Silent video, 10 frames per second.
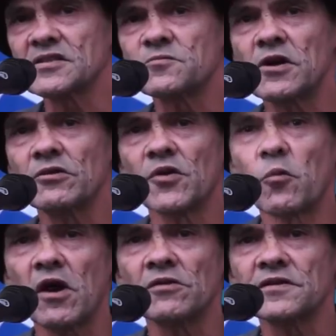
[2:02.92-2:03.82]
is where all the
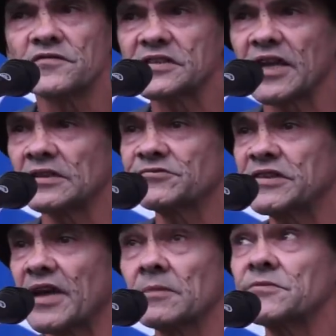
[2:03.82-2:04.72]
wealth of this country
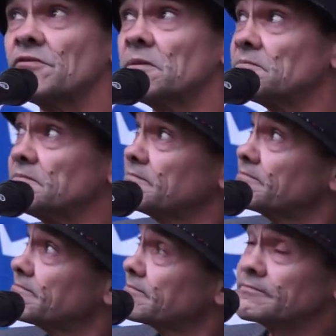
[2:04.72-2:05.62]
comes from.
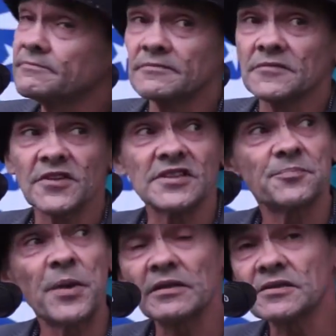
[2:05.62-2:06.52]
These
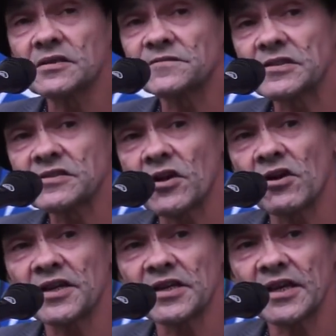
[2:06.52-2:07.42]
pillars of
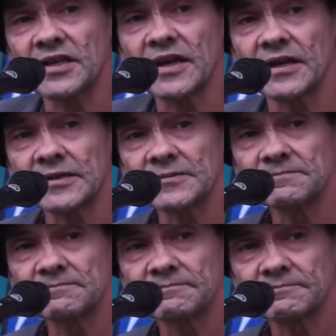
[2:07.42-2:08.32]
society here.
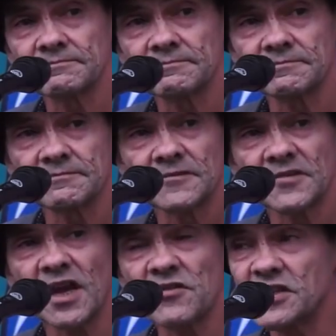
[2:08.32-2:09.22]

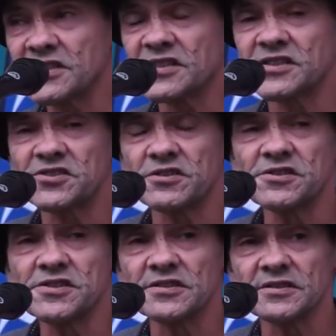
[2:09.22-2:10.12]
Now, these
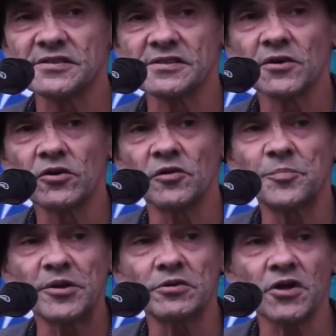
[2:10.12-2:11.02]
institutions, all
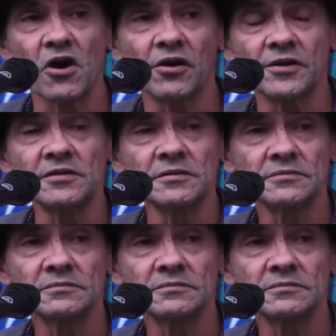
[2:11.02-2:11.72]
built on